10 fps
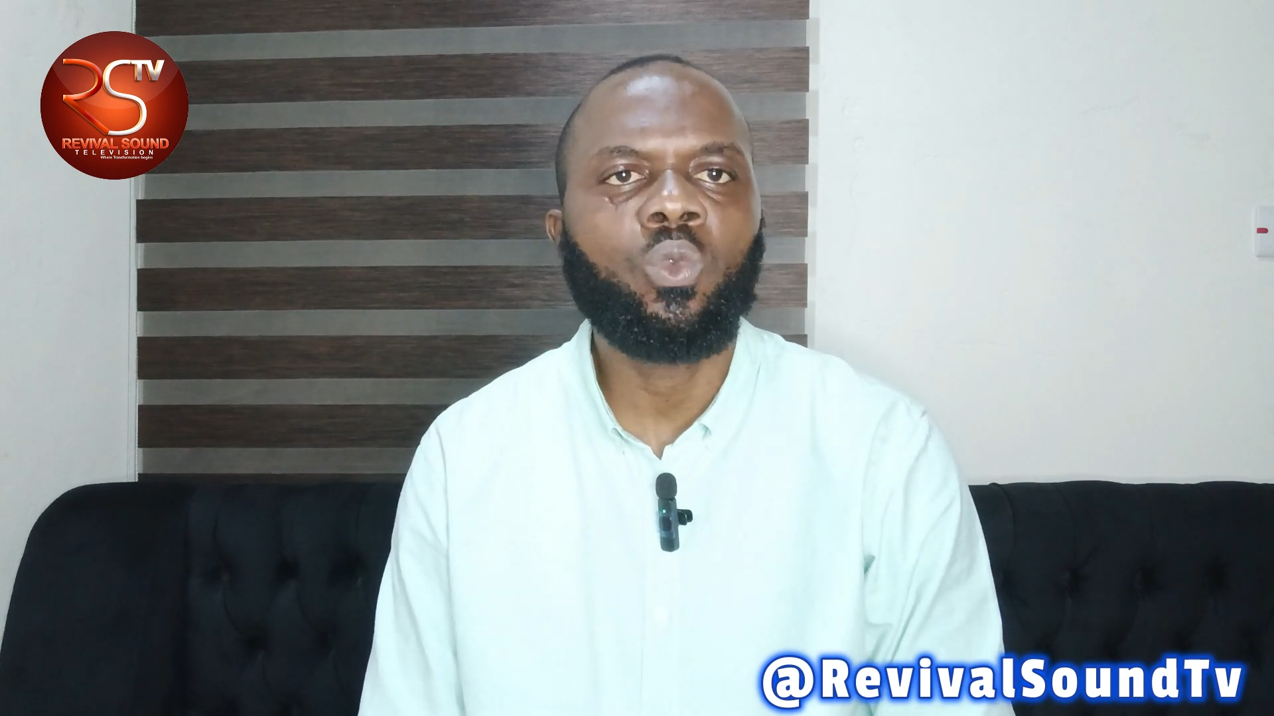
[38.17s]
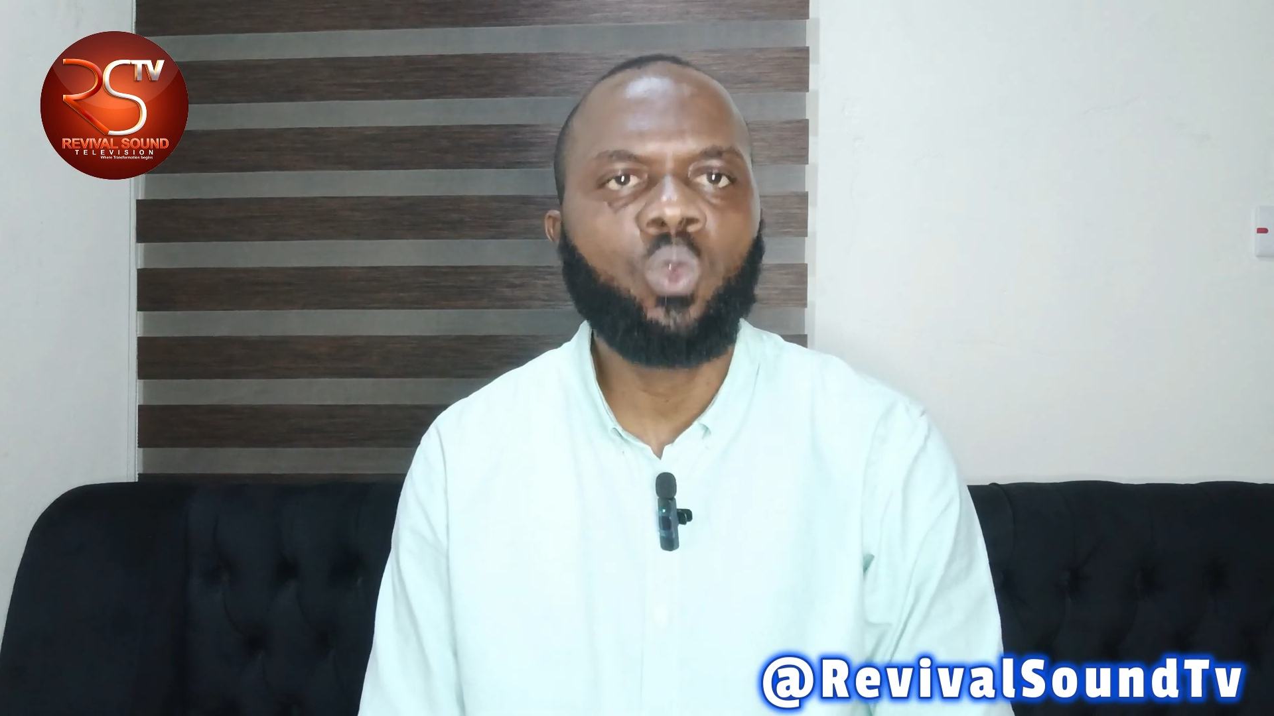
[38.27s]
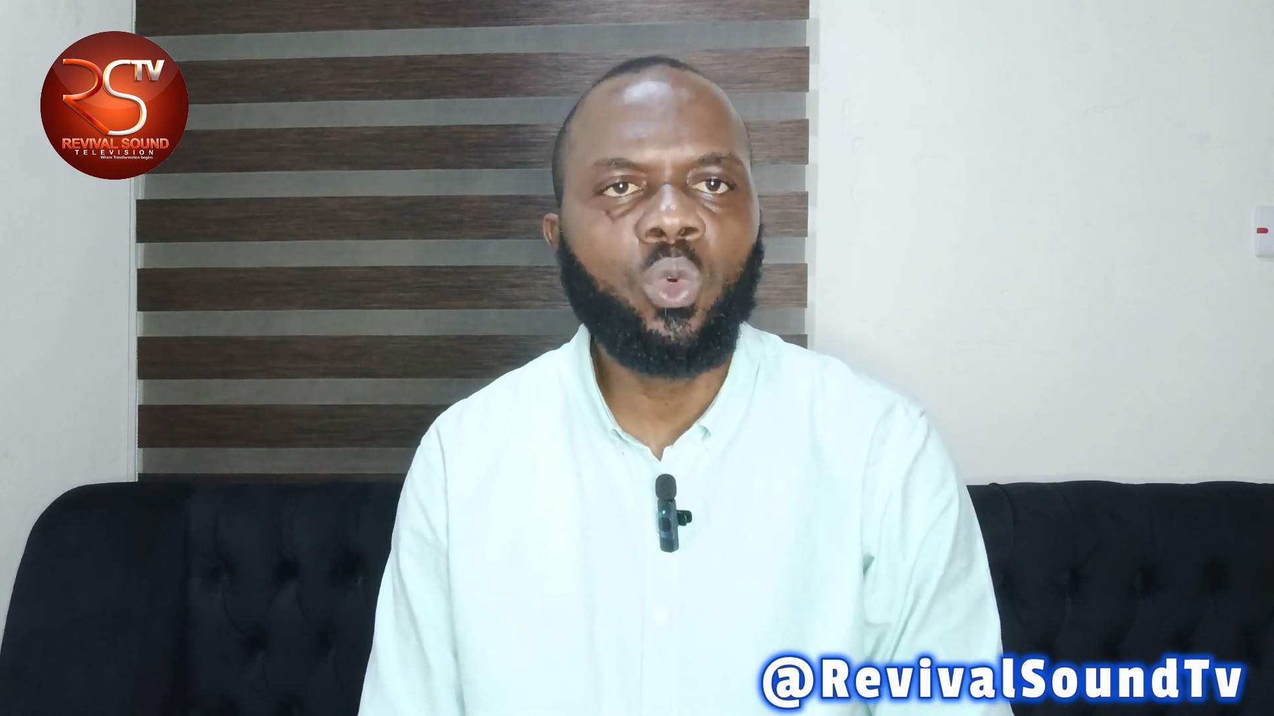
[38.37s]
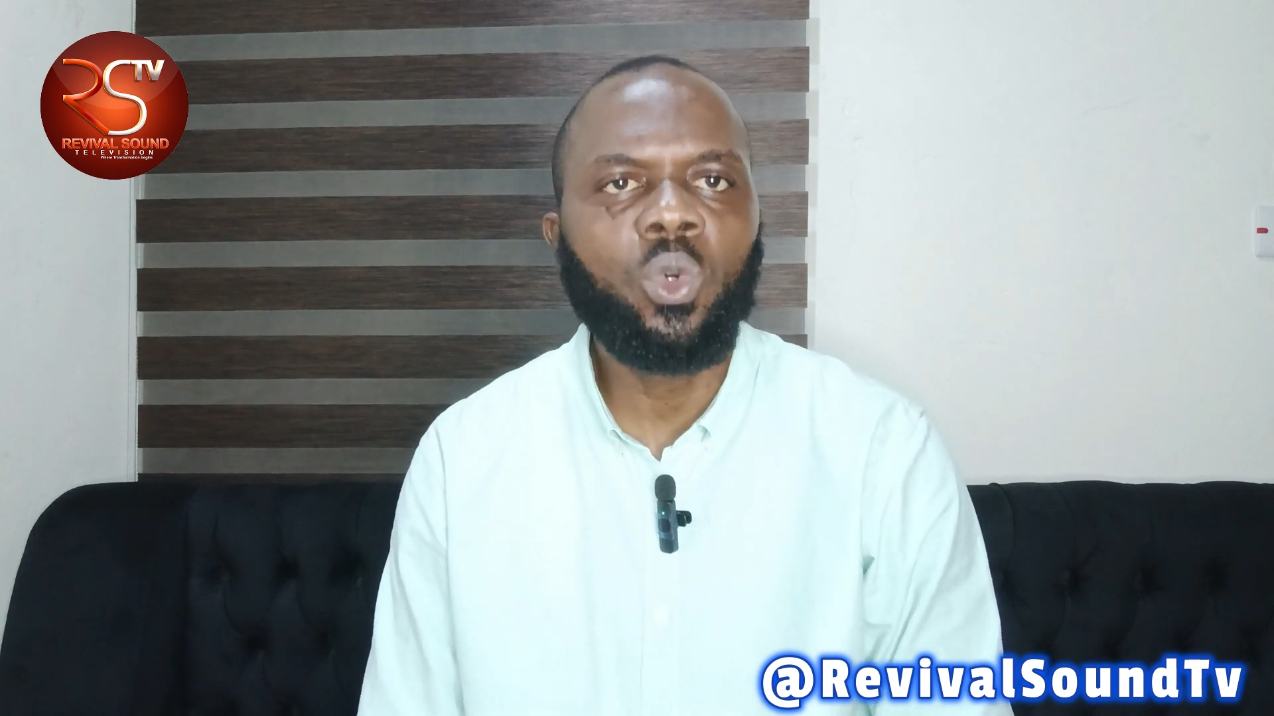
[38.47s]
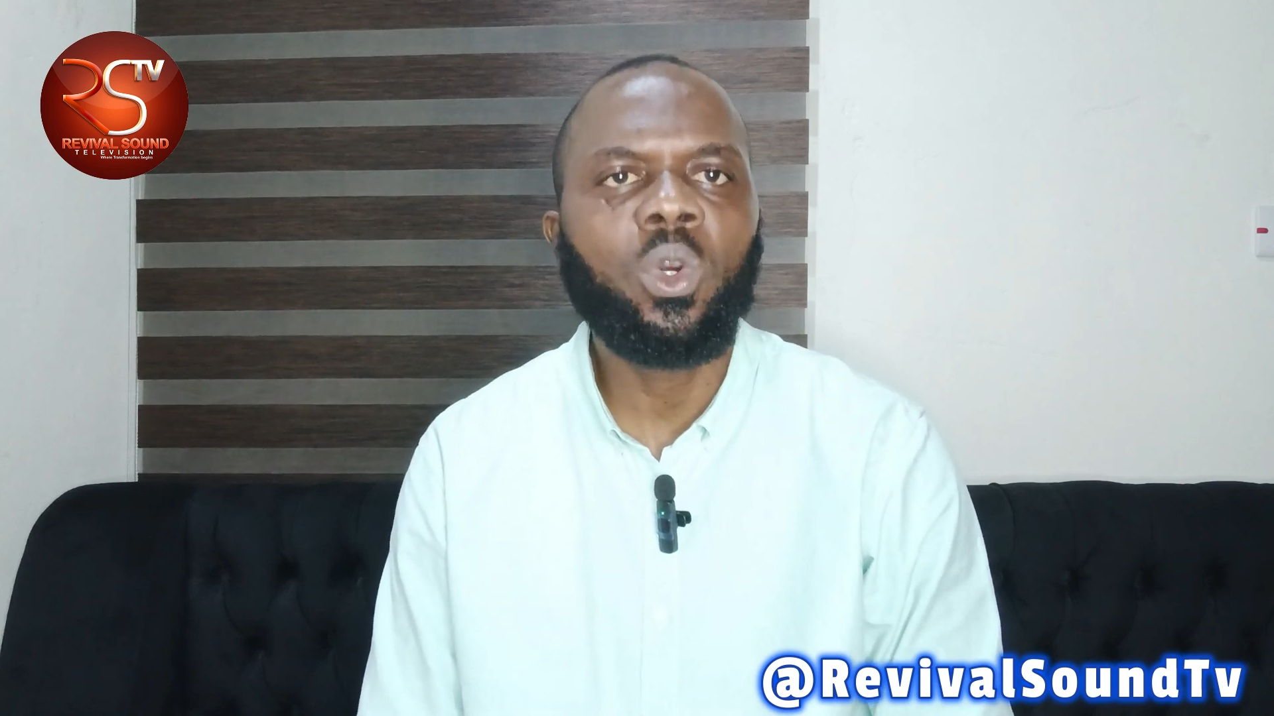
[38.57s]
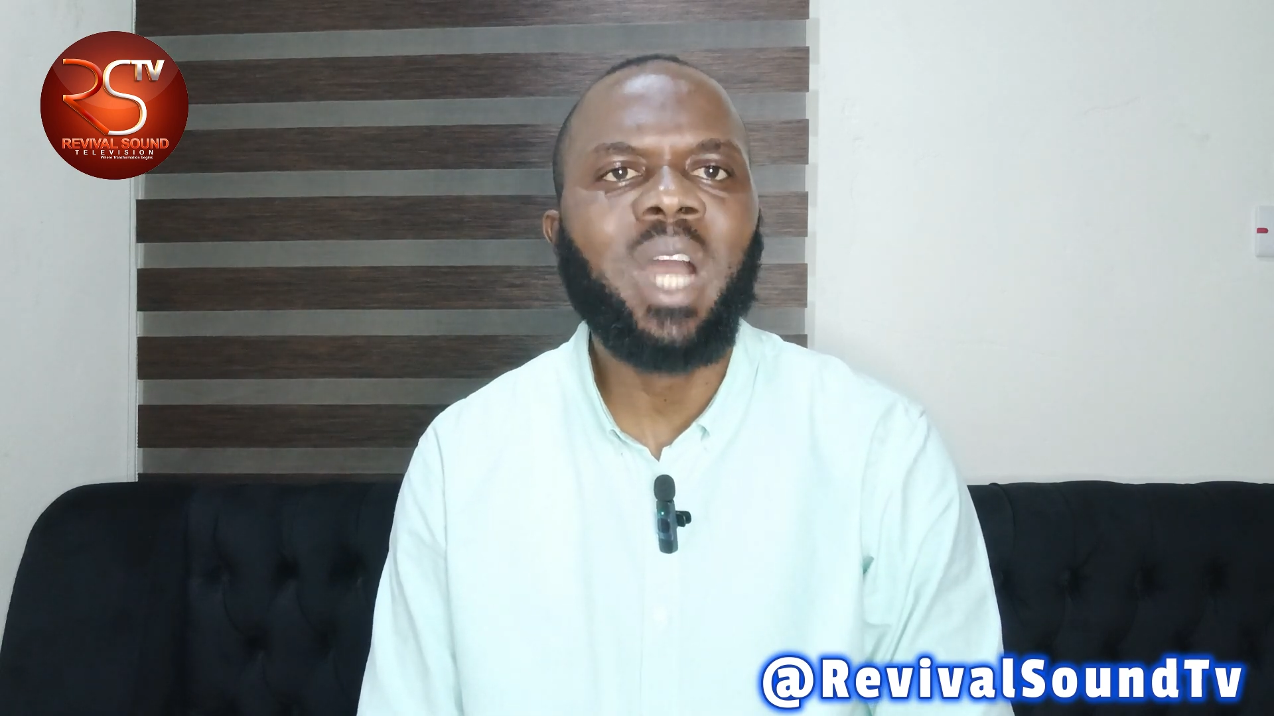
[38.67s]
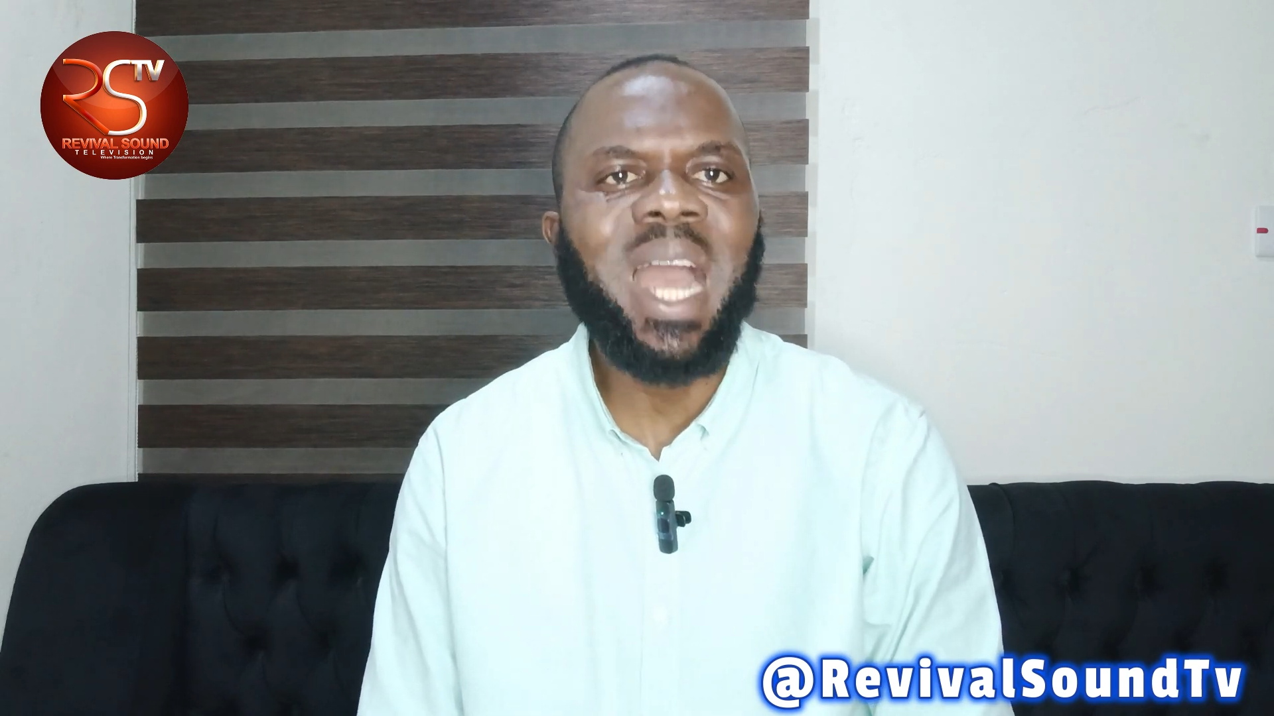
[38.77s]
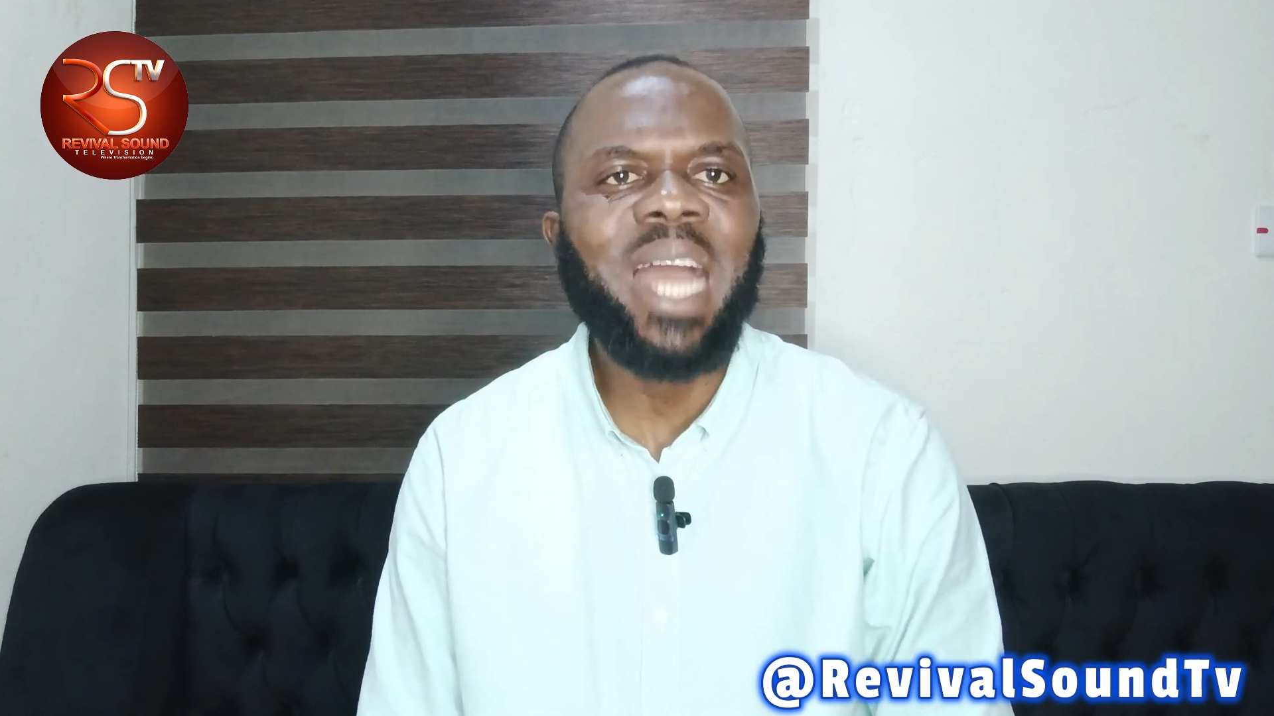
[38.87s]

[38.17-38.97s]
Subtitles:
Who